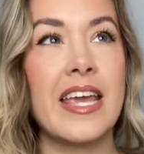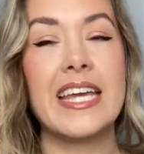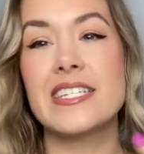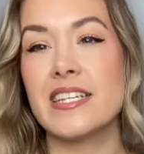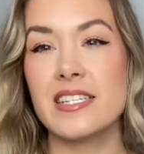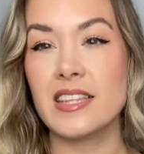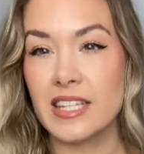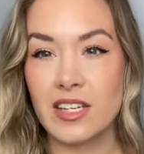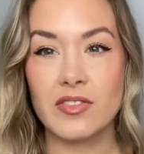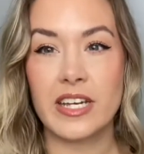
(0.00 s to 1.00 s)
It doesn't
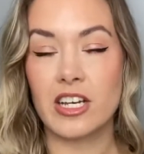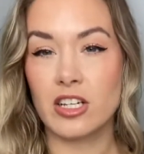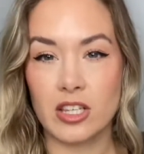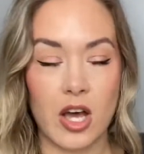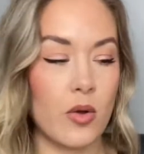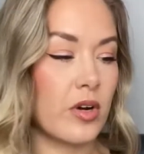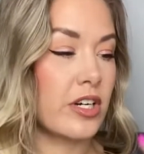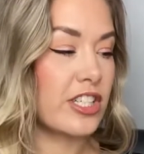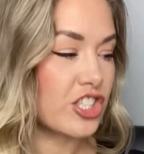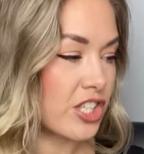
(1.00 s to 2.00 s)
leave like a glow or
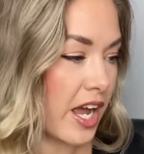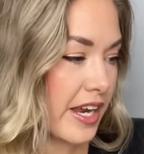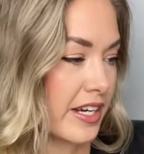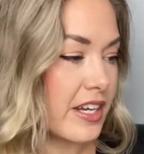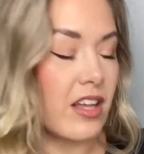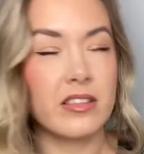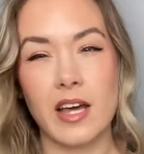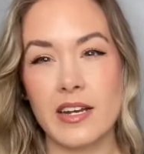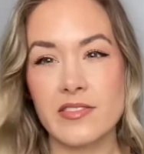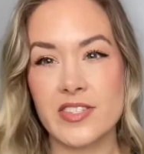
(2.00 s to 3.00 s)
a shine. A
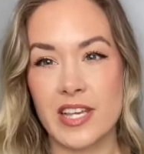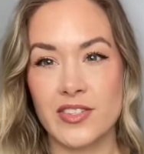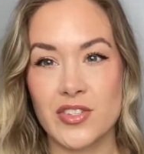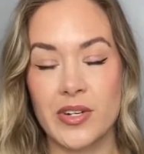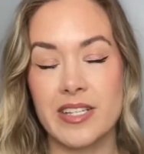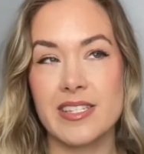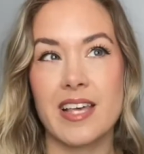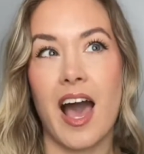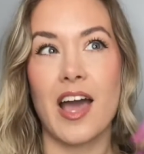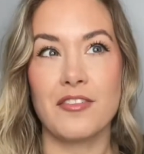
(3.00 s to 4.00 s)
lot of sunscreens
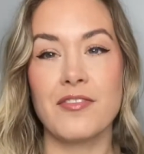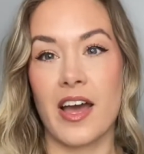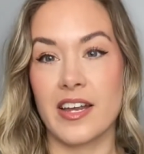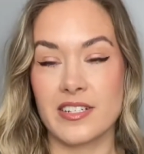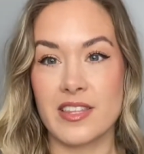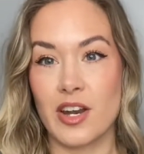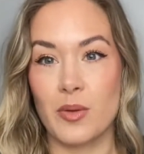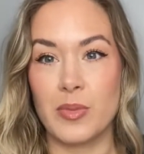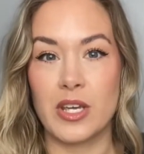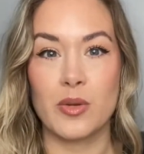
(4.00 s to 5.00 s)
I find that are
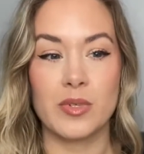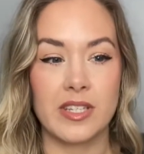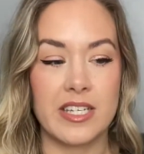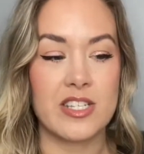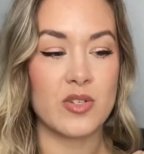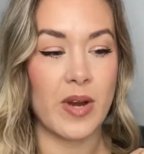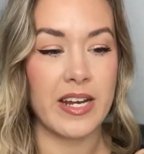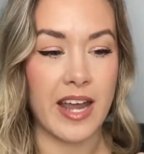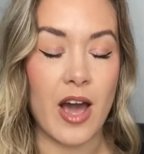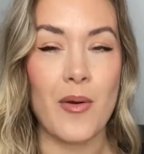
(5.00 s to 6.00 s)
being released right
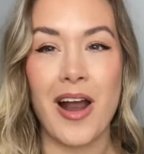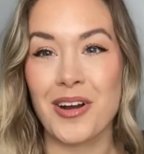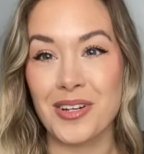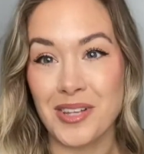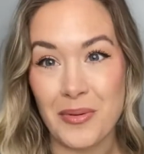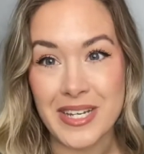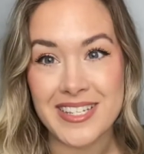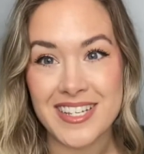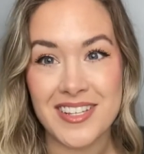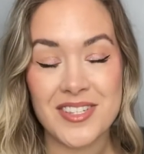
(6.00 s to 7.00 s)
now are glowy
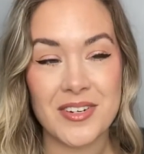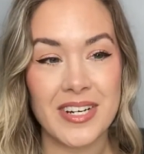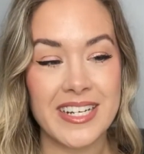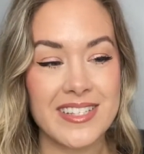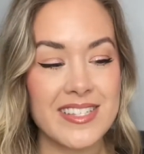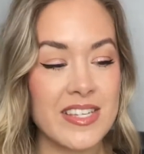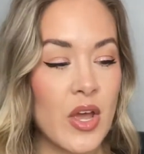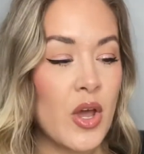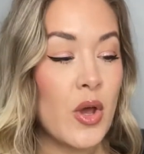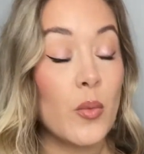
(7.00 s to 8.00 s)
sunscreens,
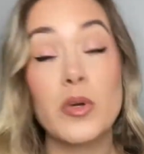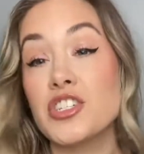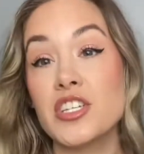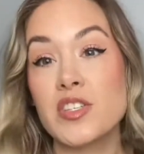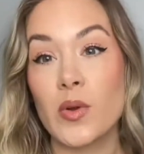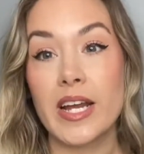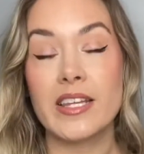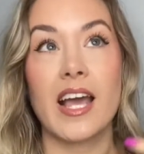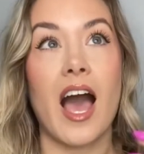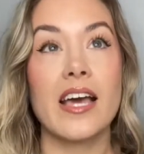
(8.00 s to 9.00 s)
which is great.
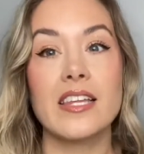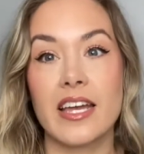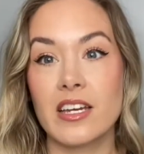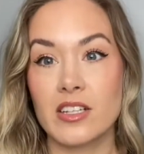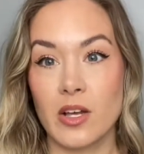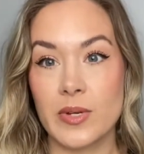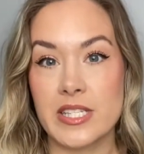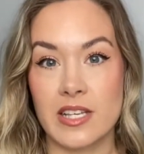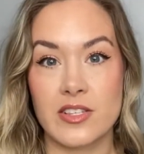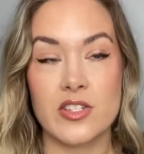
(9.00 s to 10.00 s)
Like, I like a glowy
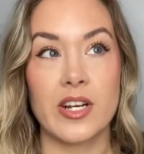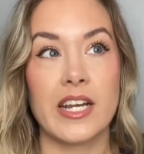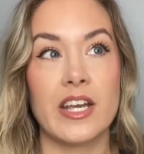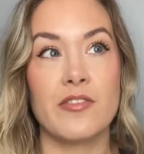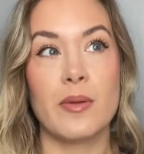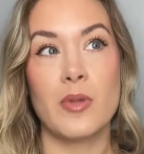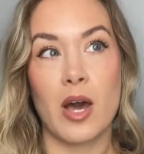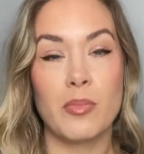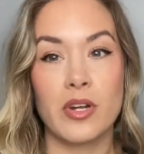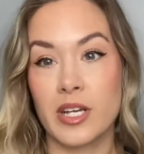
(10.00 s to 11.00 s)
sunscreen if I'm
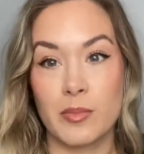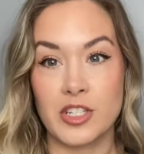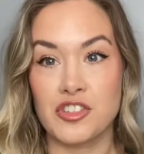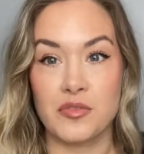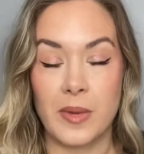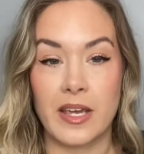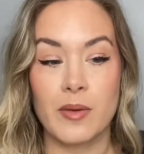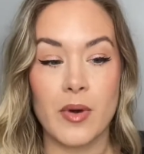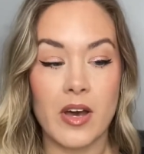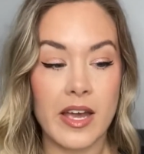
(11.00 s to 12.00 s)
not putting a bunch of
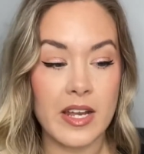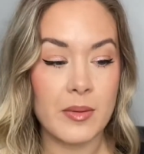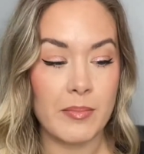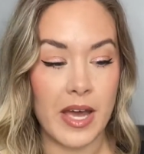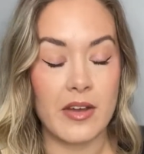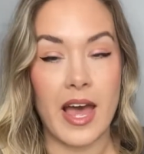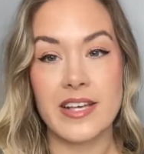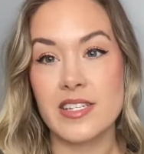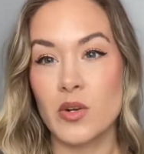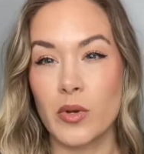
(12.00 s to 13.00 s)
makeup on, but
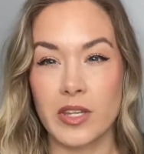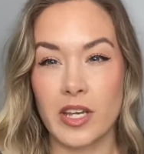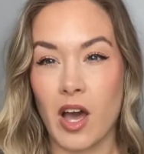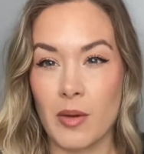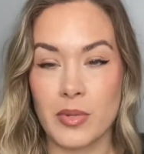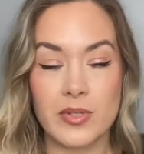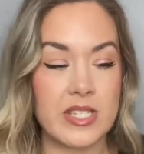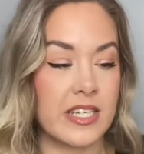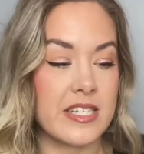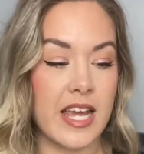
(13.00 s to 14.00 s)
as an oily combo
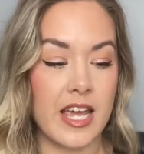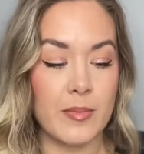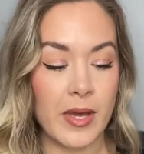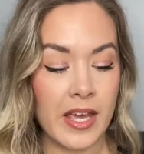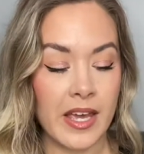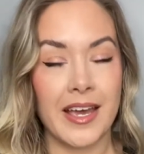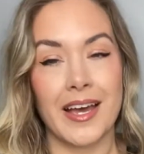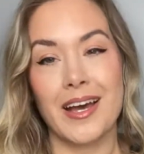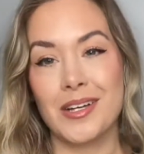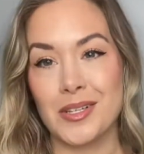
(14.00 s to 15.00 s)
skin type,
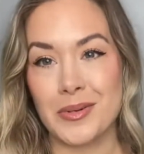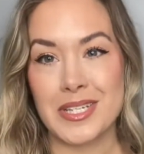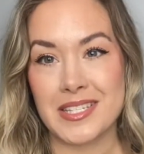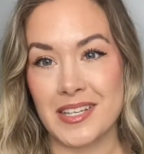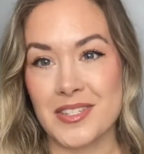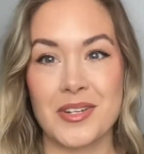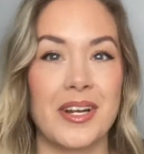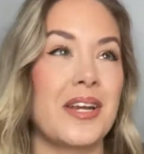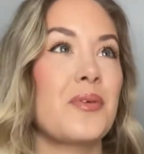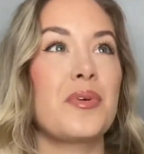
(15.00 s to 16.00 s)
a glowy
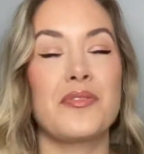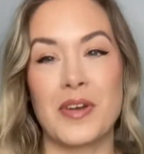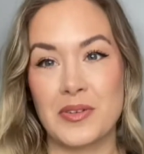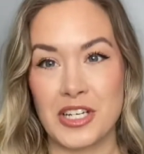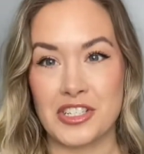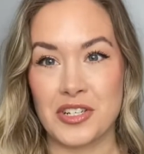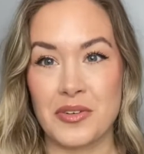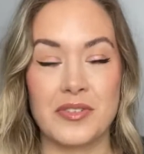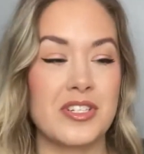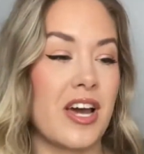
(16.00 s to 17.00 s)
sunscreen with foundation
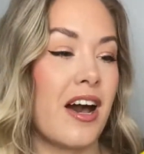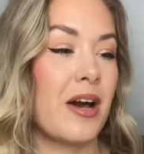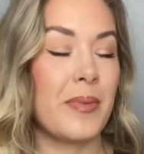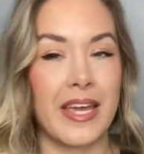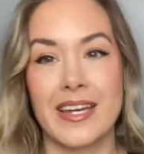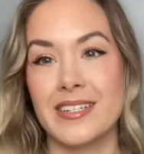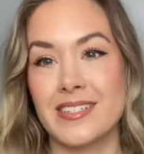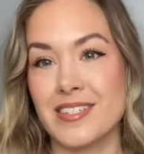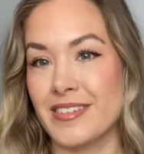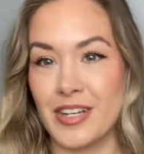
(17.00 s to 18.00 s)
over top
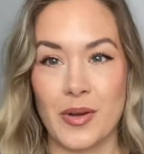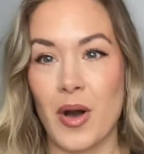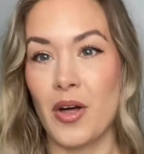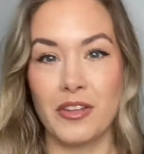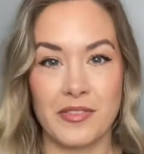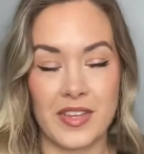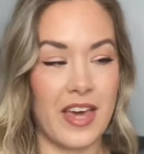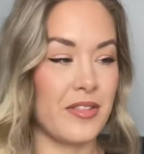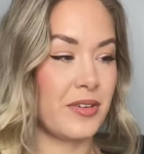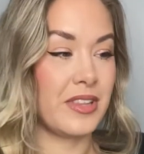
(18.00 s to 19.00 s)
and, you know, all of the
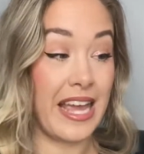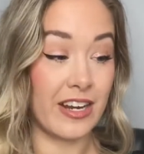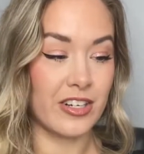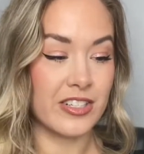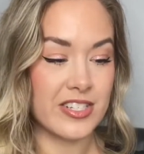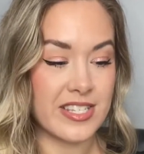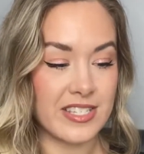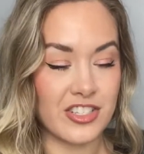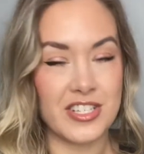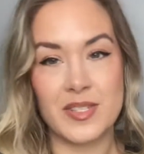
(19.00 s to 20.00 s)
other layers
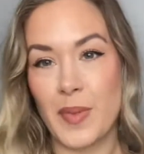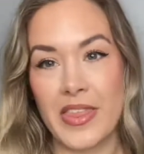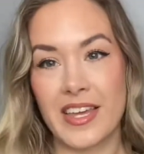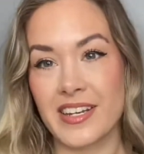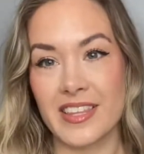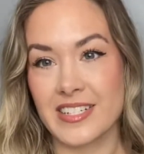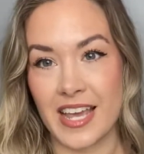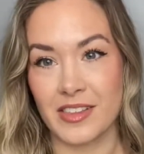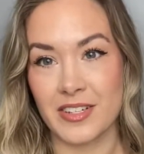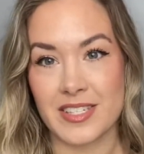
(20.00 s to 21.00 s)
just by the end of the
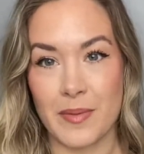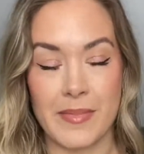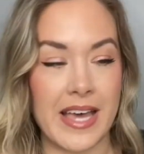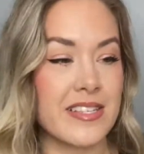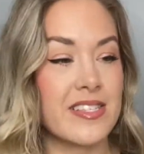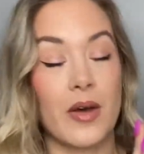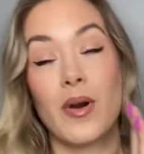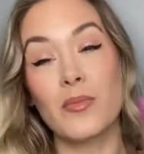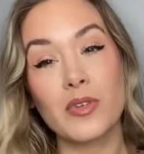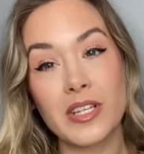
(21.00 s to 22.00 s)
day looks a mess. So
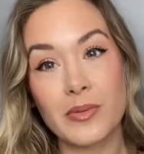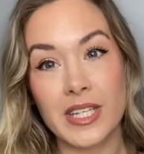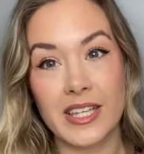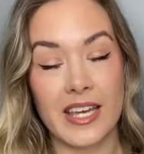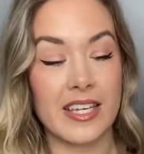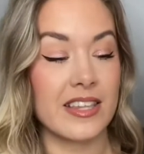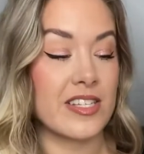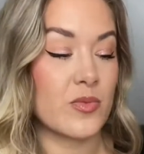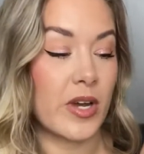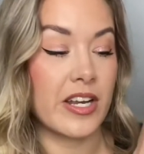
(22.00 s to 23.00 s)
I'm really, really liking
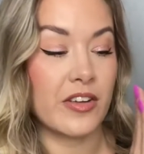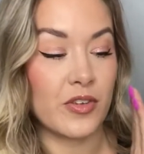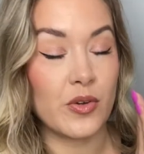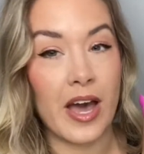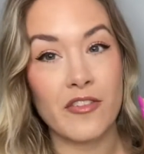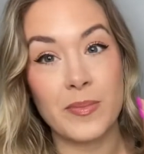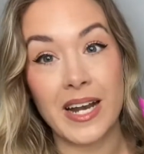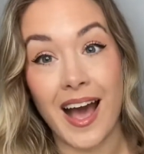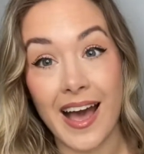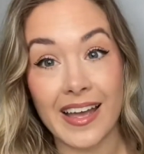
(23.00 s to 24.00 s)
this one. If you have been
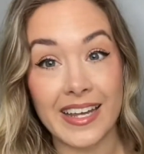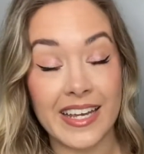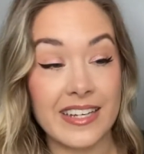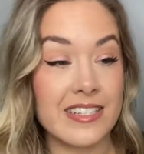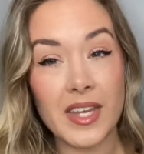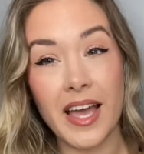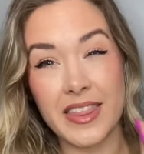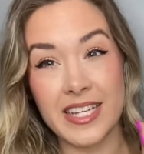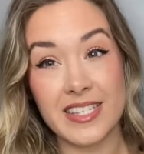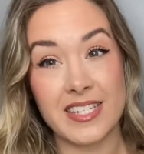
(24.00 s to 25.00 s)
eyeing it, I
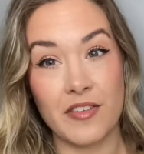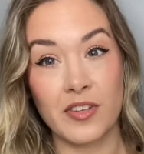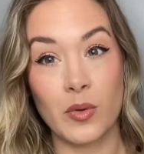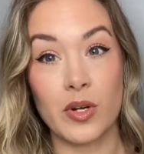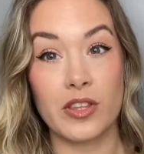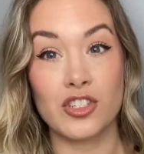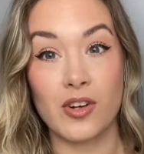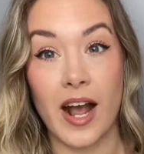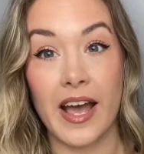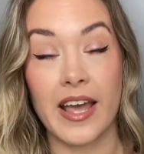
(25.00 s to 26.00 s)
think it's definitely worth a
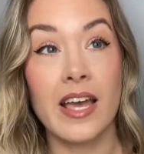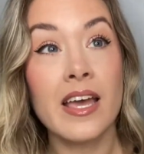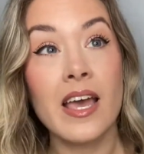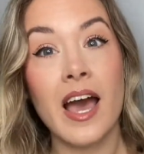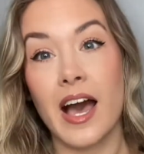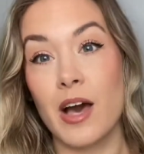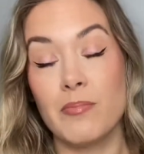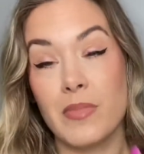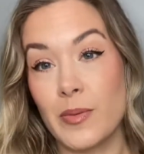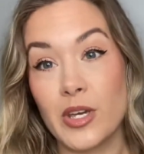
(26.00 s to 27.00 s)
try.
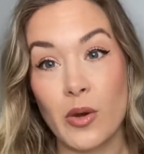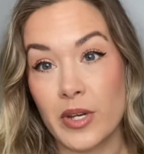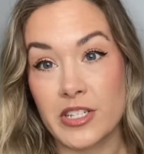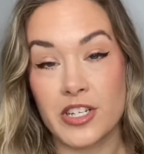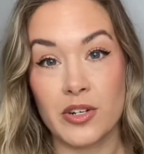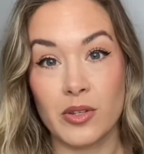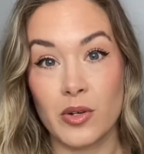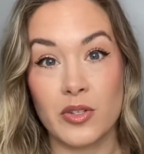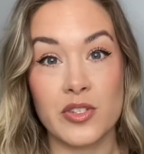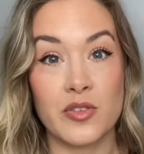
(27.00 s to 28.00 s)
Um, maybe go into your
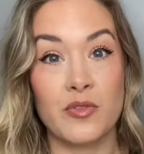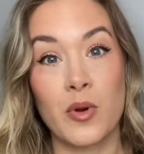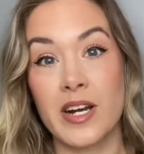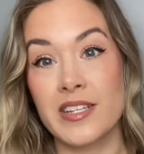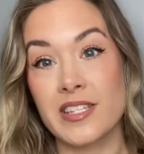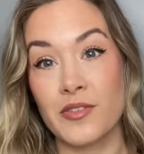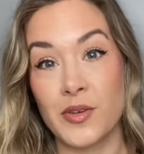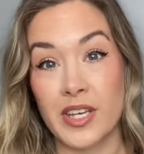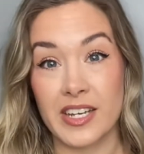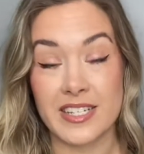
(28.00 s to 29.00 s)
local Sephora and see if you
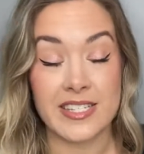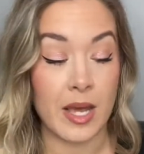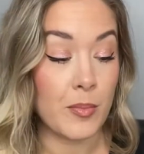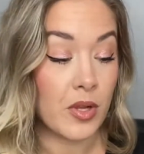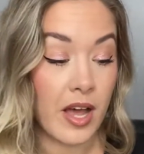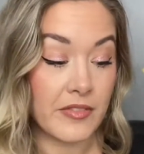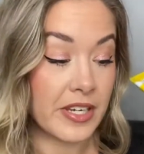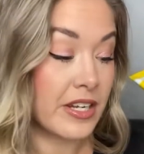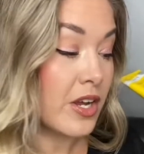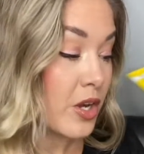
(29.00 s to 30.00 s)
can get a sample of
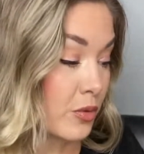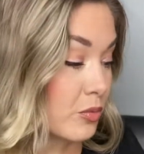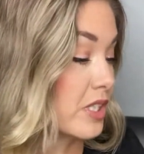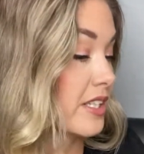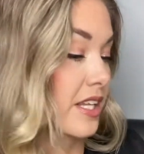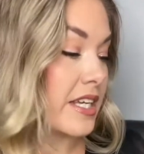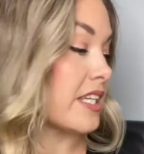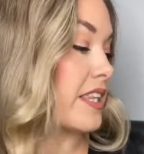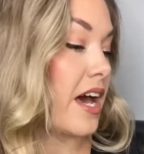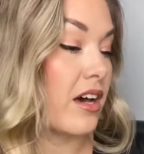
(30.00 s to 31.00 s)
it. Really
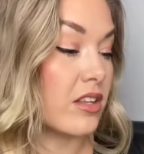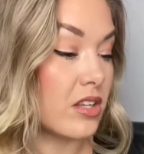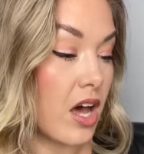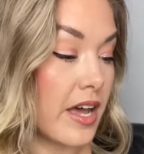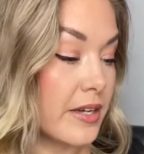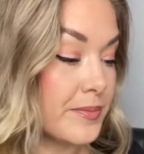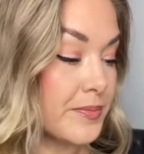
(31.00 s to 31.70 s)
liking that a lot.